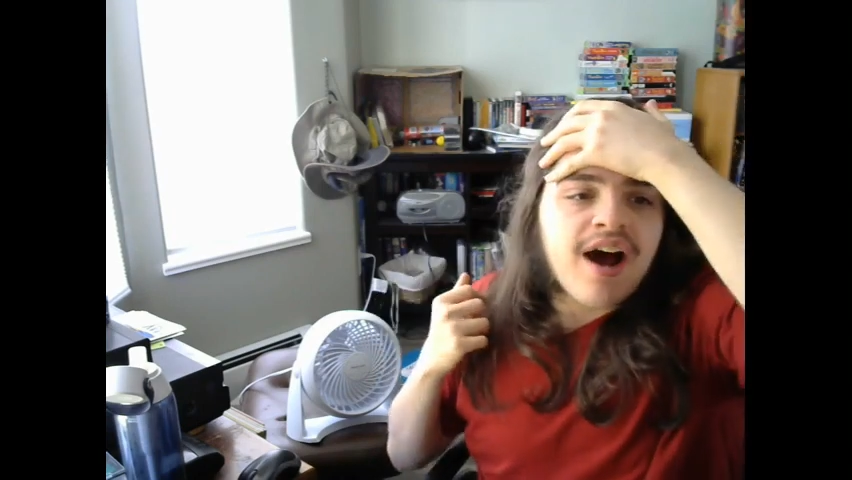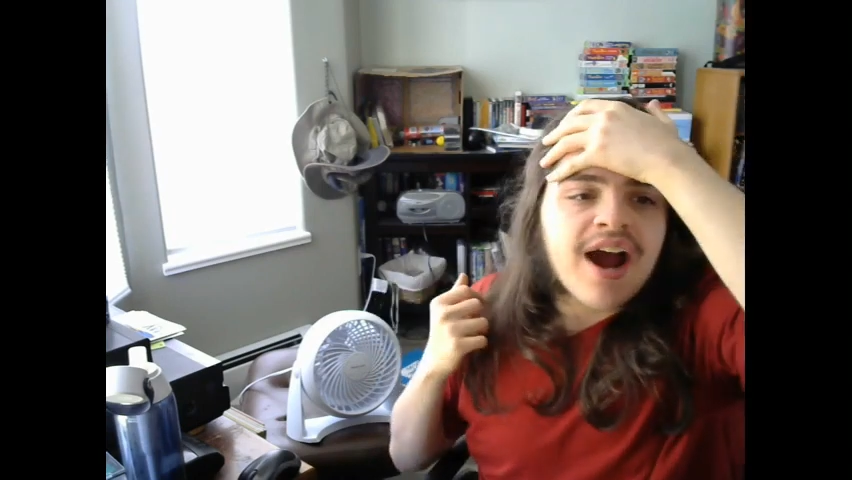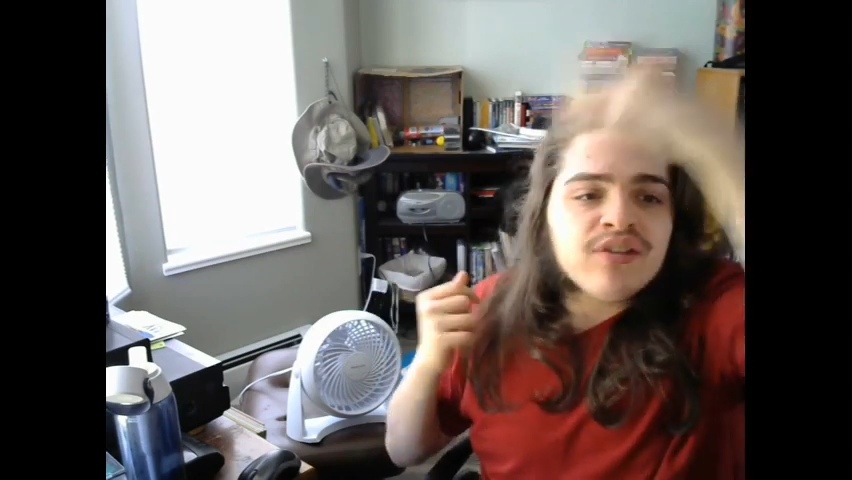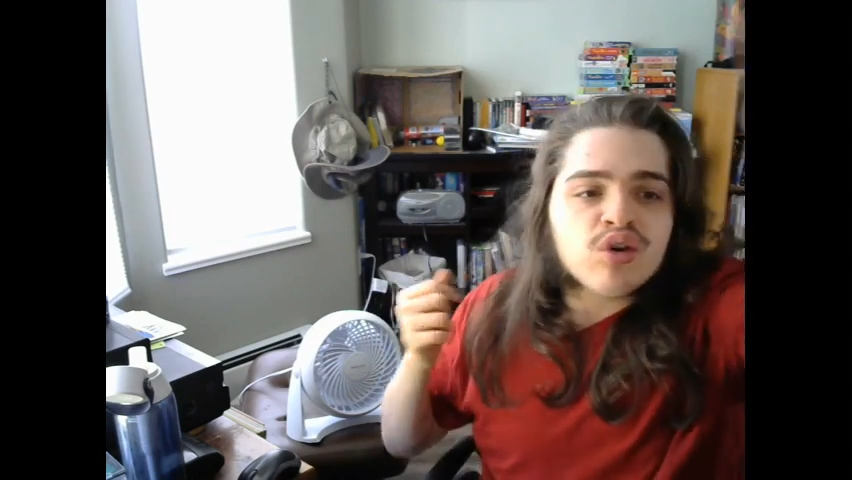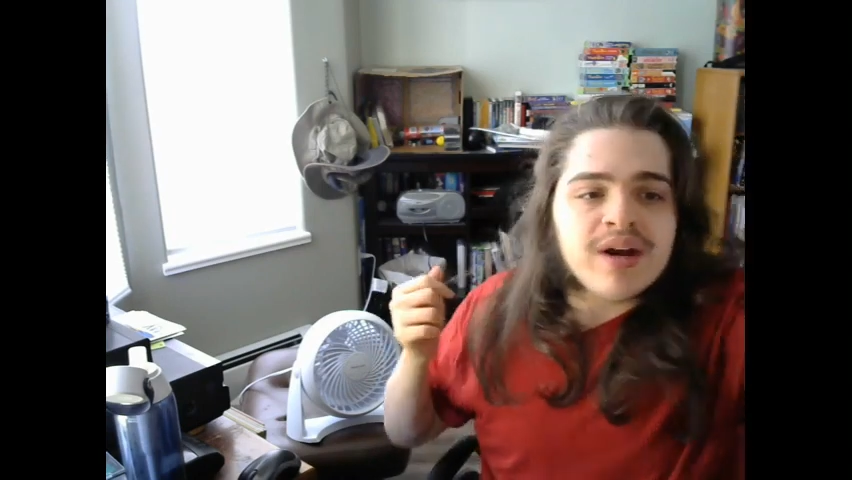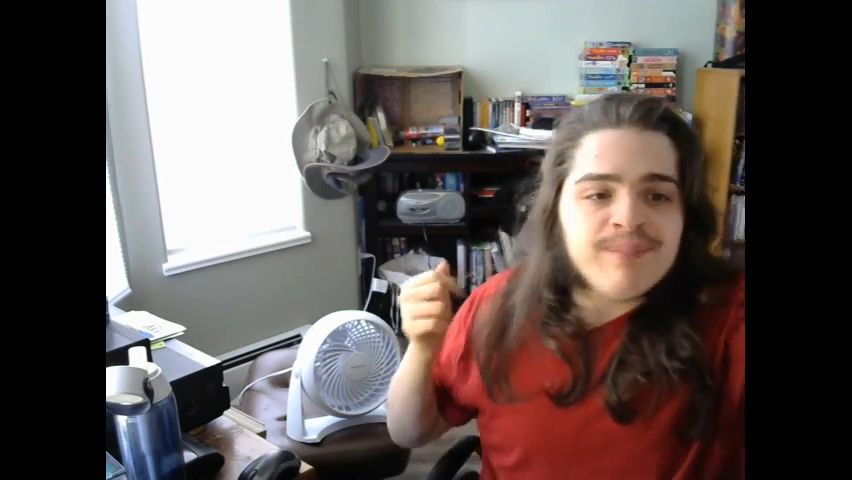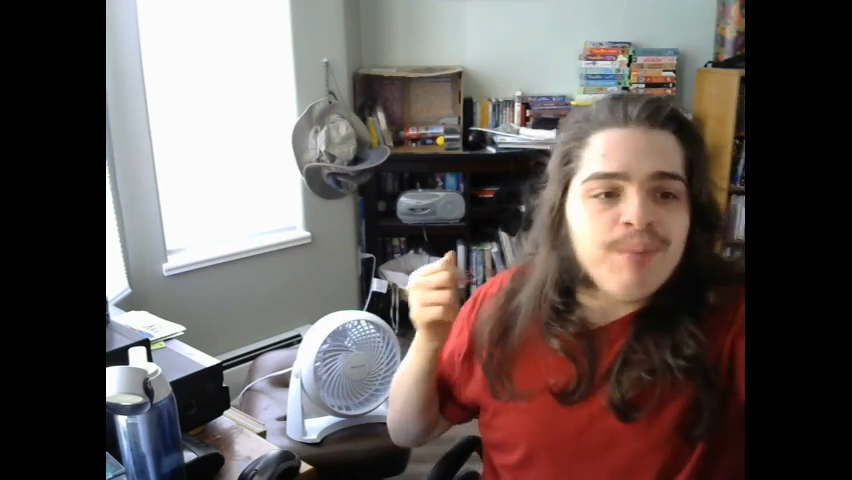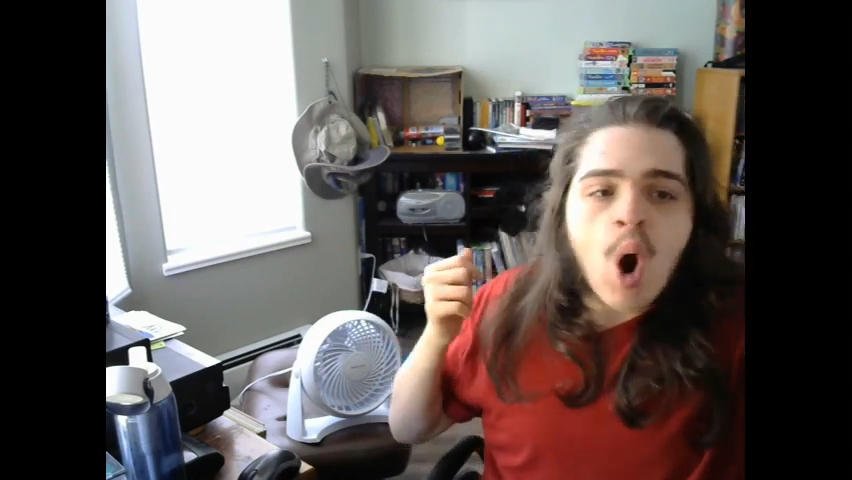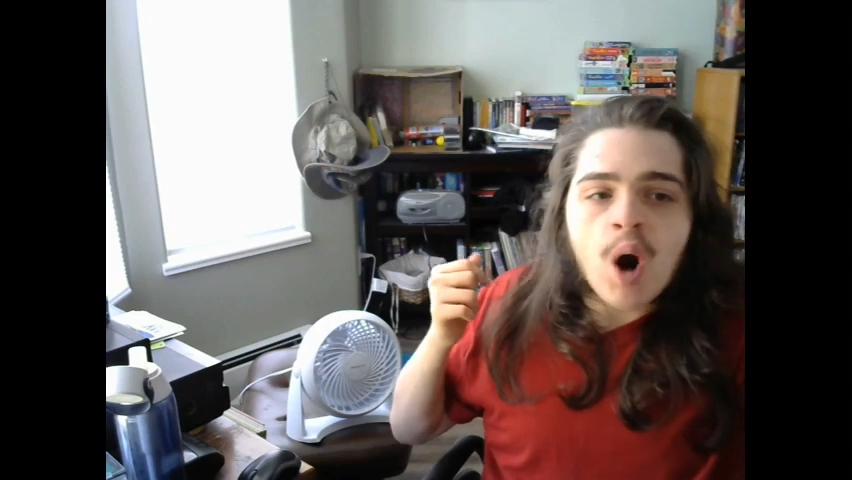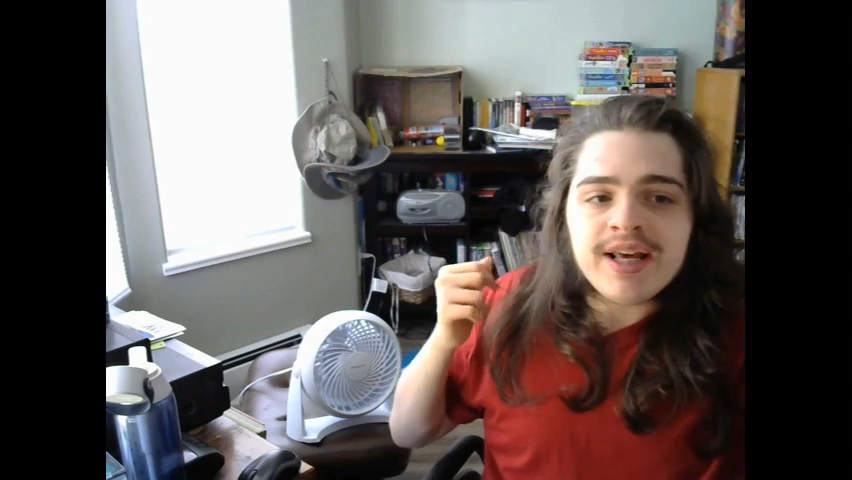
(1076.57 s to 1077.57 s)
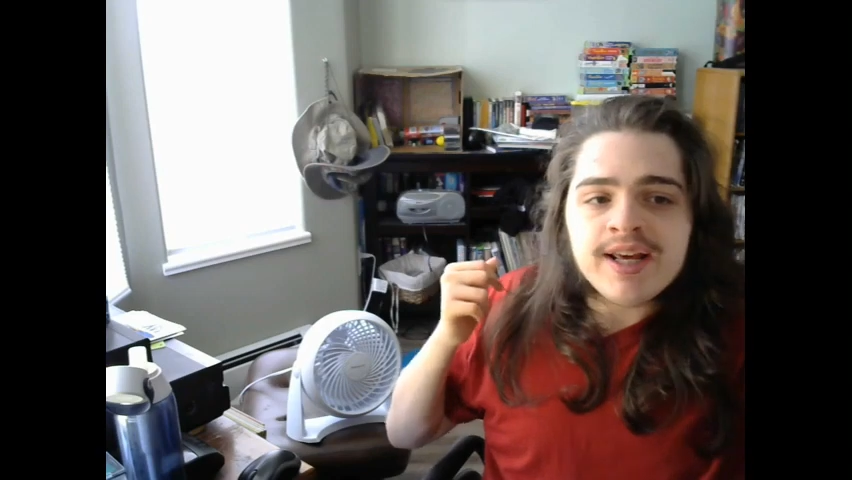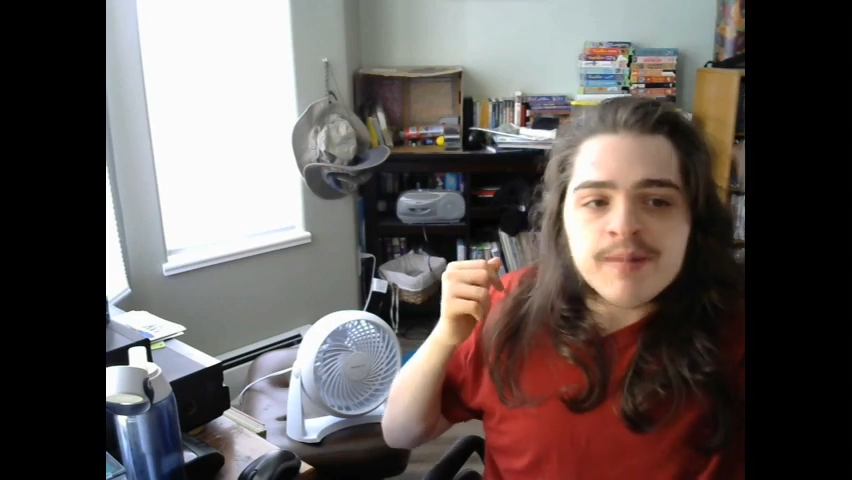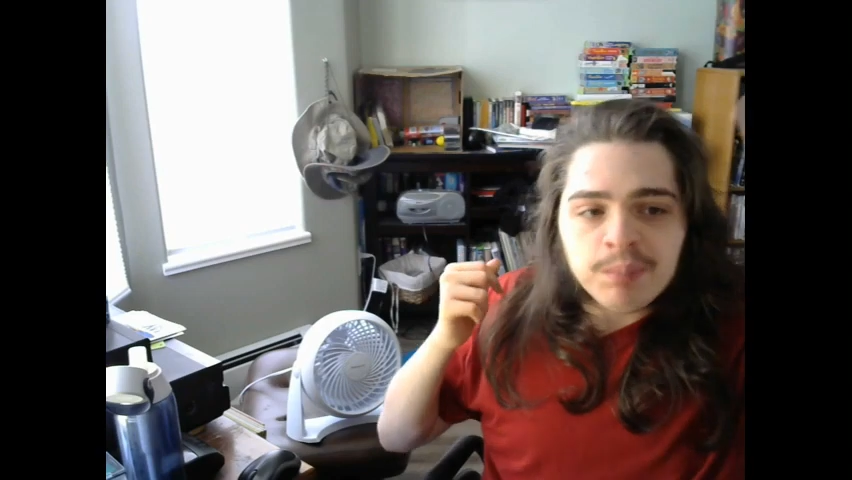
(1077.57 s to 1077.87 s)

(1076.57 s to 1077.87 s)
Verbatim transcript: ice cream party